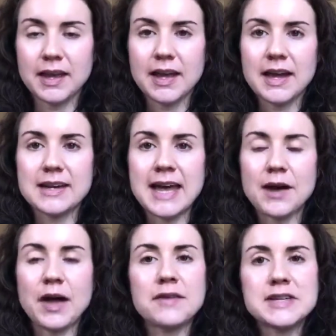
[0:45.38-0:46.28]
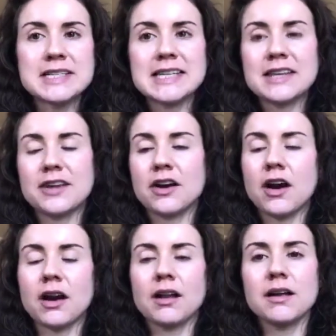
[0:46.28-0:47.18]
Now, obviously there
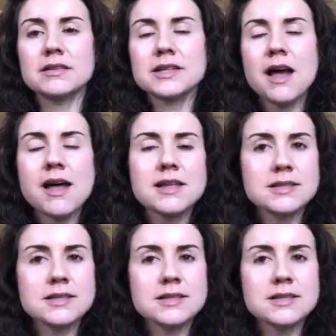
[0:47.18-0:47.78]
are tons